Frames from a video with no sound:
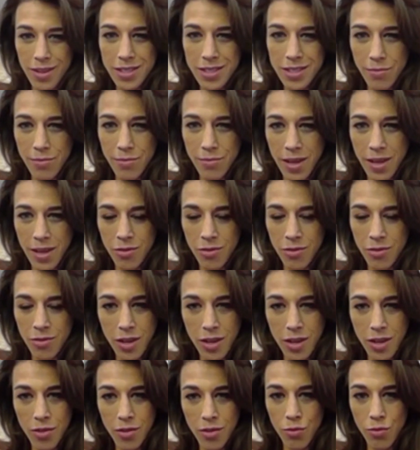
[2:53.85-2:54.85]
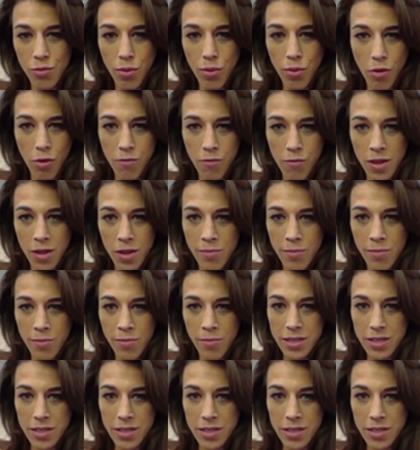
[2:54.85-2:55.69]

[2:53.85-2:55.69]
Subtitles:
But honestly, man, you can do both.